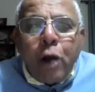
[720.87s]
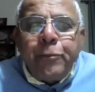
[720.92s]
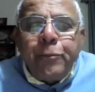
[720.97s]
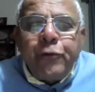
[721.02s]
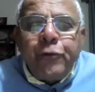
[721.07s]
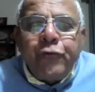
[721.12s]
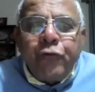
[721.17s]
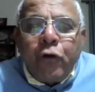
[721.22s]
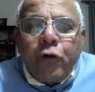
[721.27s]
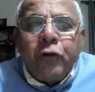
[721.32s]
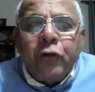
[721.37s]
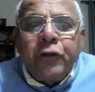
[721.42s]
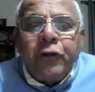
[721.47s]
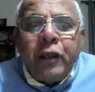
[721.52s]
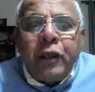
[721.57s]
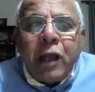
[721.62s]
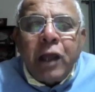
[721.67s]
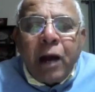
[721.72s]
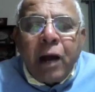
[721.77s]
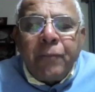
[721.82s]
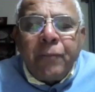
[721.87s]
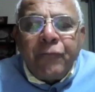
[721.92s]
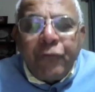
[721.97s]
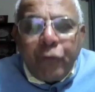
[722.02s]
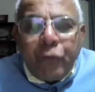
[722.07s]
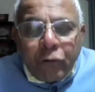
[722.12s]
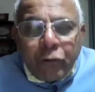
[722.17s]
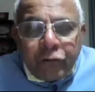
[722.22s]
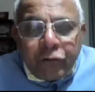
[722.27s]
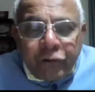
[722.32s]
opt for the
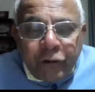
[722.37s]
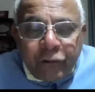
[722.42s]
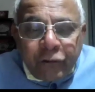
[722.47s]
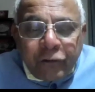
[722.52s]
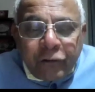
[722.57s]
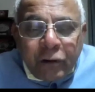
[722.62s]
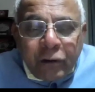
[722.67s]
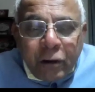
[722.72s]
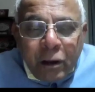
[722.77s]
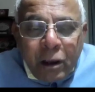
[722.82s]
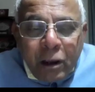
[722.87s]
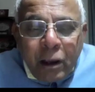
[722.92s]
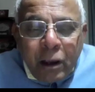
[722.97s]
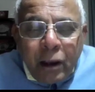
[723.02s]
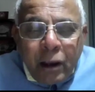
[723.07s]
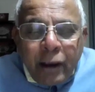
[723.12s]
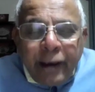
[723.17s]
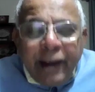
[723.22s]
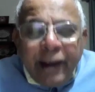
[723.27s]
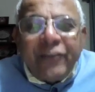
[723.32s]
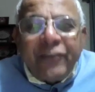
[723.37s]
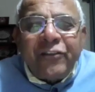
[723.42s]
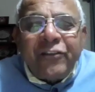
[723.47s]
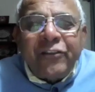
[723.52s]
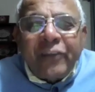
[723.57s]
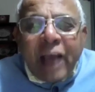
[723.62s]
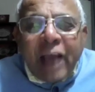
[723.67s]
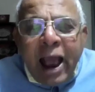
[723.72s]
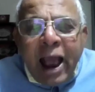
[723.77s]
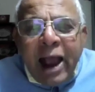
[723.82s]
armed forces. It's
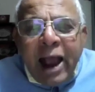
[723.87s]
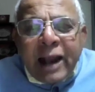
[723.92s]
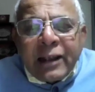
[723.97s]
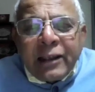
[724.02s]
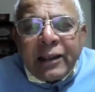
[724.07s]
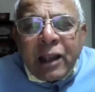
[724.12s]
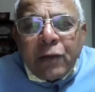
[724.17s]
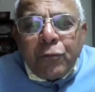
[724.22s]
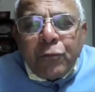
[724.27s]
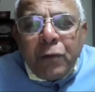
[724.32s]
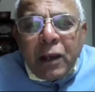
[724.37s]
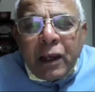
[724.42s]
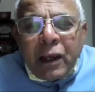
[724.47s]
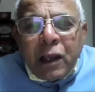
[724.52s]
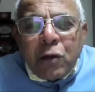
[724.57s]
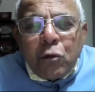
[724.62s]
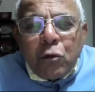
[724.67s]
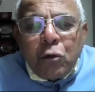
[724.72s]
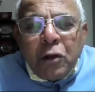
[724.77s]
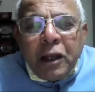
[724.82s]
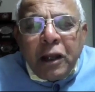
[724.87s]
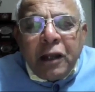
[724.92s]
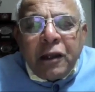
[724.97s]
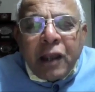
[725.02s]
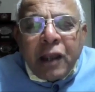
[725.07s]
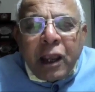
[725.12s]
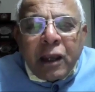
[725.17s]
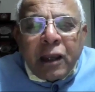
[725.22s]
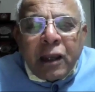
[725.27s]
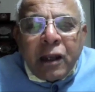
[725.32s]
sad that we can only
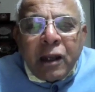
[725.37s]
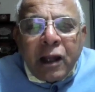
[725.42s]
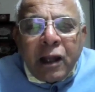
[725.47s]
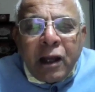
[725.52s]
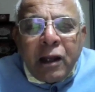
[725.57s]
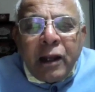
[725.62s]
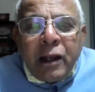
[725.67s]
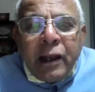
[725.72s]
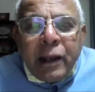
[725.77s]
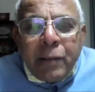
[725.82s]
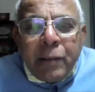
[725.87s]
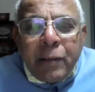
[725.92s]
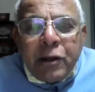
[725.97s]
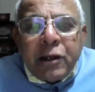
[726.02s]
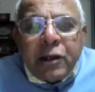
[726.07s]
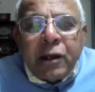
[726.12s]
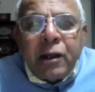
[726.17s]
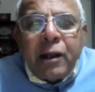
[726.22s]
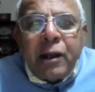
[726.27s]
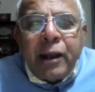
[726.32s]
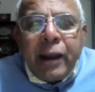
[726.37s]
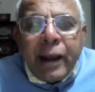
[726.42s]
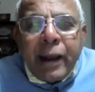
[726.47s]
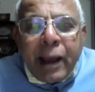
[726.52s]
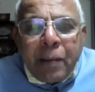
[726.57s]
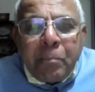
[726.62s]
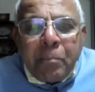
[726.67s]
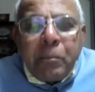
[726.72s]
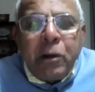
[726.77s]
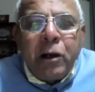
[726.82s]
take in a limited
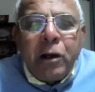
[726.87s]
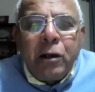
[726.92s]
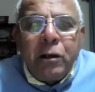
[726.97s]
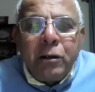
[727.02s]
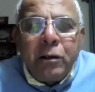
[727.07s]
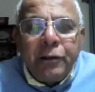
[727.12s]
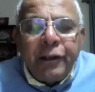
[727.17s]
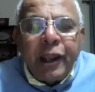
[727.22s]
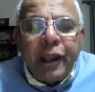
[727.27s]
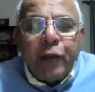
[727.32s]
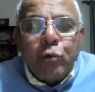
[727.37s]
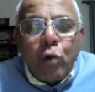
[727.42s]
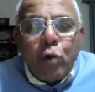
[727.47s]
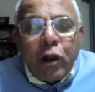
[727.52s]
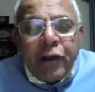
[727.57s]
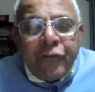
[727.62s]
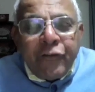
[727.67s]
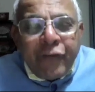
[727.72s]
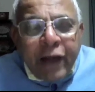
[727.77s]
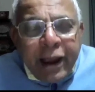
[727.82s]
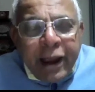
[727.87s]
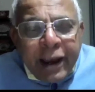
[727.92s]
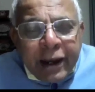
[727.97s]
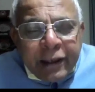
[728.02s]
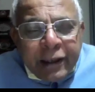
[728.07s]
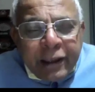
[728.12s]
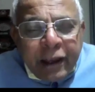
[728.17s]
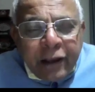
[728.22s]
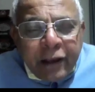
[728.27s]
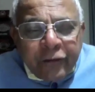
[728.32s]
number. They qualify
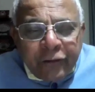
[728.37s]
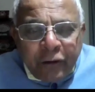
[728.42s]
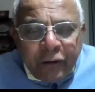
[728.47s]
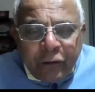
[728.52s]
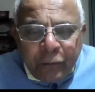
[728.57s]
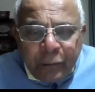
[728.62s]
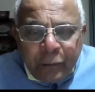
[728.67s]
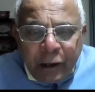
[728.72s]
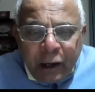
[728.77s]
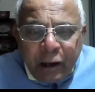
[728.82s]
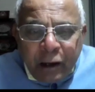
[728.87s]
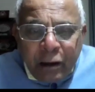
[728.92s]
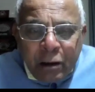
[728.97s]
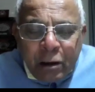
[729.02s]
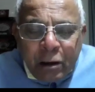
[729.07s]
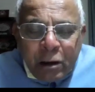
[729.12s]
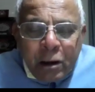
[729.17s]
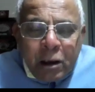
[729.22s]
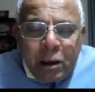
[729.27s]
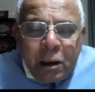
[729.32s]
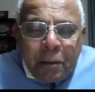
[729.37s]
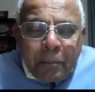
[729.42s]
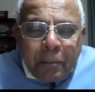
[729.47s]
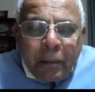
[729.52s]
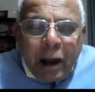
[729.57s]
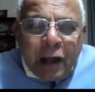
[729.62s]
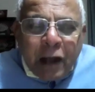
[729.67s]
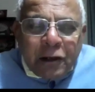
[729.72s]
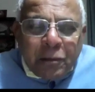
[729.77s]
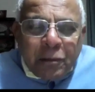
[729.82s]
at the SSB,
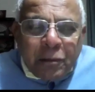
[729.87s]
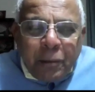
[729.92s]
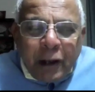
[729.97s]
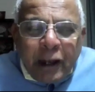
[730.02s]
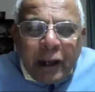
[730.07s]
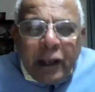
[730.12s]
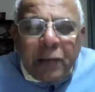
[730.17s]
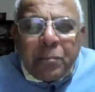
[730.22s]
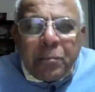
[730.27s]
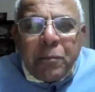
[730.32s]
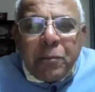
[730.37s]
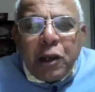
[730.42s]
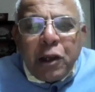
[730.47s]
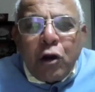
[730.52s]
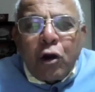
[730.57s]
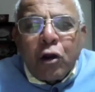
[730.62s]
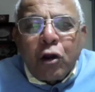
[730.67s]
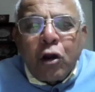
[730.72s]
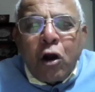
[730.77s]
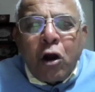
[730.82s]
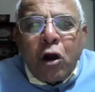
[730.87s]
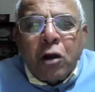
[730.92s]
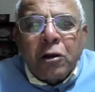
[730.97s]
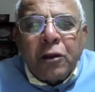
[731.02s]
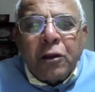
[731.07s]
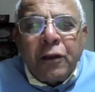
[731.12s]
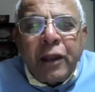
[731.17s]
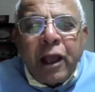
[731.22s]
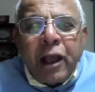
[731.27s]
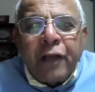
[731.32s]
but believe me or
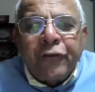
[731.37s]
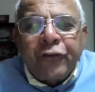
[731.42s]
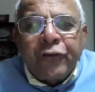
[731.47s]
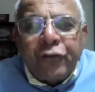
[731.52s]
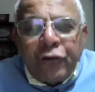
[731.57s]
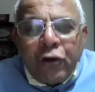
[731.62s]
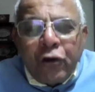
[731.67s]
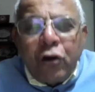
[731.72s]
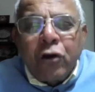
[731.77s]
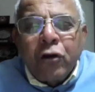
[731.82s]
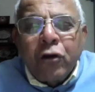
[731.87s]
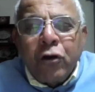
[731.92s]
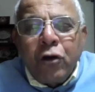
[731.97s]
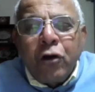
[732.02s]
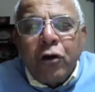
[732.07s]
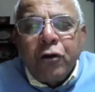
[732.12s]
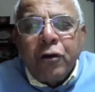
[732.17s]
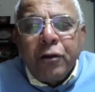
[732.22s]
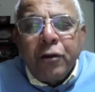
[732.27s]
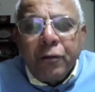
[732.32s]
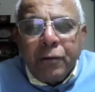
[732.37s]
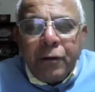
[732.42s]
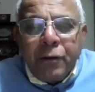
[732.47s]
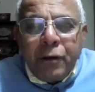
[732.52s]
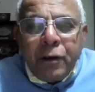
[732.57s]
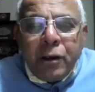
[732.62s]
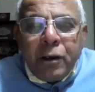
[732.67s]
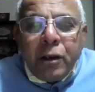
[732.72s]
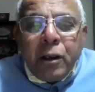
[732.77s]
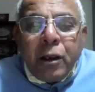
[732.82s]
not, they are so good
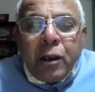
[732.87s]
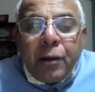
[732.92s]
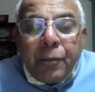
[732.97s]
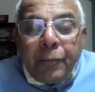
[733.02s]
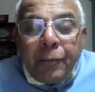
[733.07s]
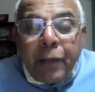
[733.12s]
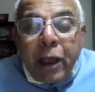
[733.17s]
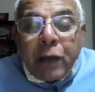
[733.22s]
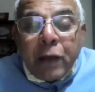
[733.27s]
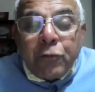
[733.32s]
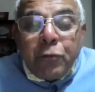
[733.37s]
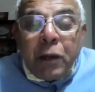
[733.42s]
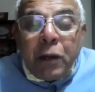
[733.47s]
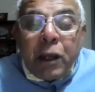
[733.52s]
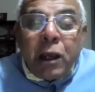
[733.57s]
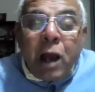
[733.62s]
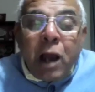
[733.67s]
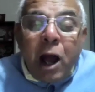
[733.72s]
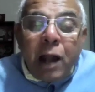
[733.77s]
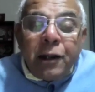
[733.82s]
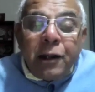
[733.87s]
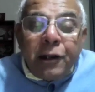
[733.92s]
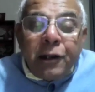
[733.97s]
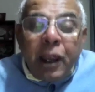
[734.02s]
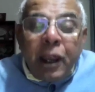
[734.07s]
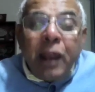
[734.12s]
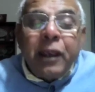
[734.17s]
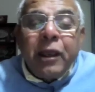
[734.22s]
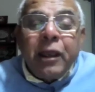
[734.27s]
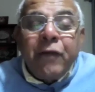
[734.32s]
that we
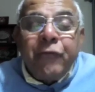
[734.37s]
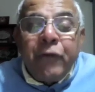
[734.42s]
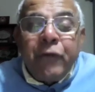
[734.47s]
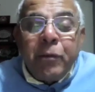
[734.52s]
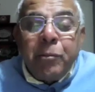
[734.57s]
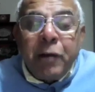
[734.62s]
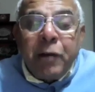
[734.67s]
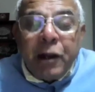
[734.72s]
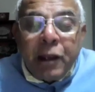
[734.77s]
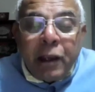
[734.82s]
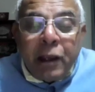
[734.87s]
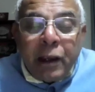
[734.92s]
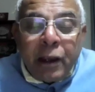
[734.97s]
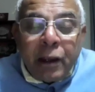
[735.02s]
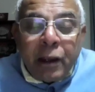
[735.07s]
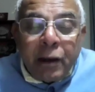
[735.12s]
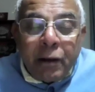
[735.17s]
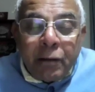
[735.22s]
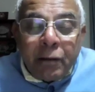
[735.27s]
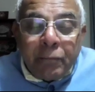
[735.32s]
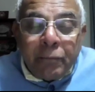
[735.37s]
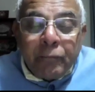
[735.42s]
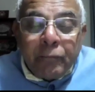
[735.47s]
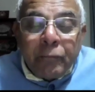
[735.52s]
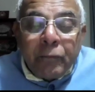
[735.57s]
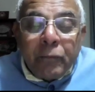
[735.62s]
can't take everybody in.